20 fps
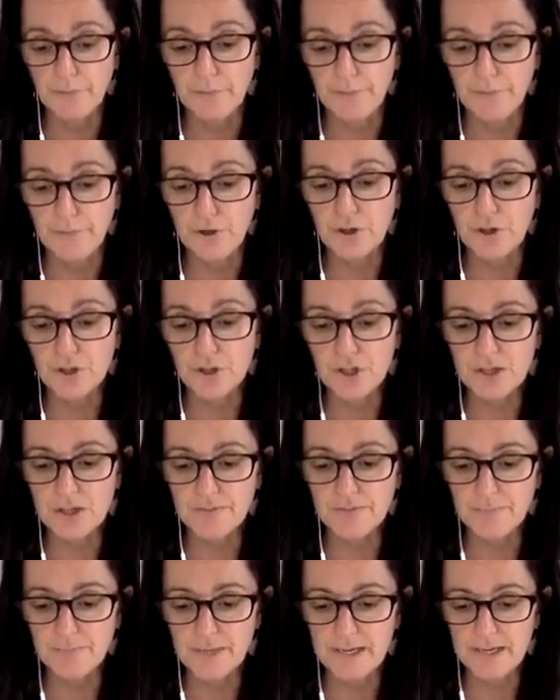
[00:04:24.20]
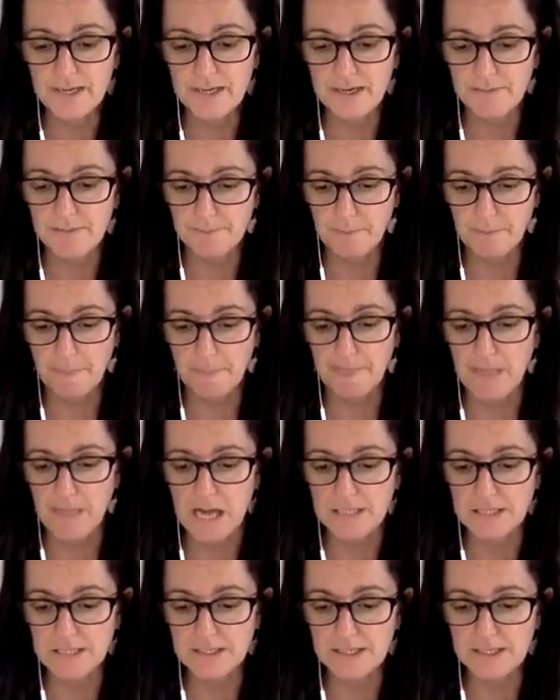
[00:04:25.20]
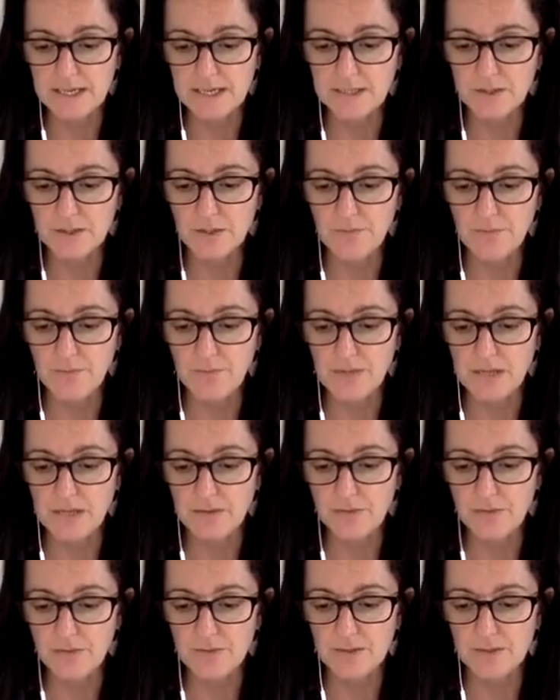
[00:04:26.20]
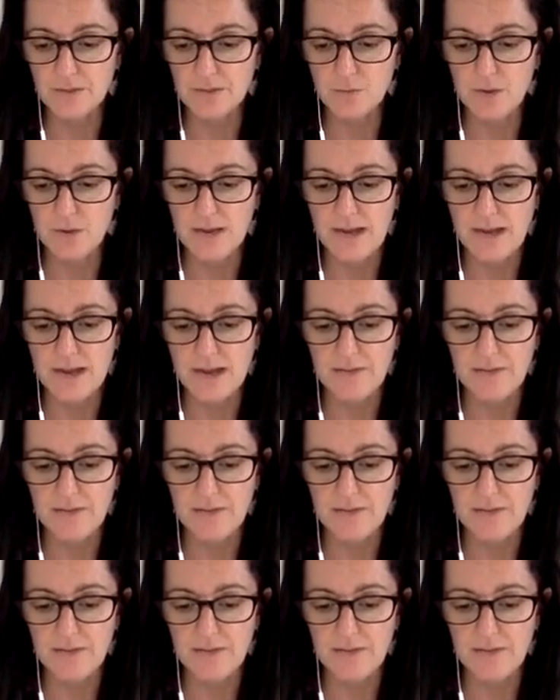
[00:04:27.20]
version of me. I started to feel this way